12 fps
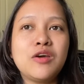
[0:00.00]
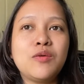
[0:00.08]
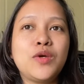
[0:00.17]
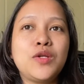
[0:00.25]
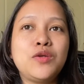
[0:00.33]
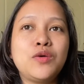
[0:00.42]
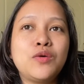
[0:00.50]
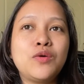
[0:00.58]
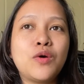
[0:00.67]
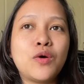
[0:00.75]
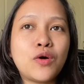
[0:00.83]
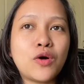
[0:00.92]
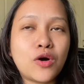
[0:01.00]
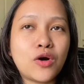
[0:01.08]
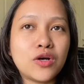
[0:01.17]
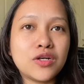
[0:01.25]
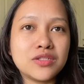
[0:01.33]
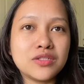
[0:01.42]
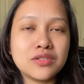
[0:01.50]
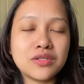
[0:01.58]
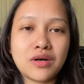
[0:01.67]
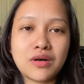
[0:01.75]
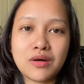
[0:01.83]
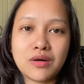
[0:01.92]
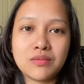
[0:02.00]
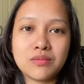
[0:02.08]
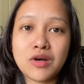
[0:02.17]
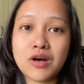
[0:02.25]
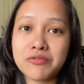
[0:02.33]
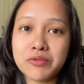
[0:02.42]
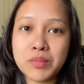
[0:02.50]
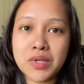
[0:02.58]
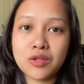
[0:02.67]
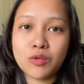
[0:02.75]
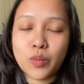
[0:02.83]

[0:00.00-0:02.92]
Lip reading: When you go on government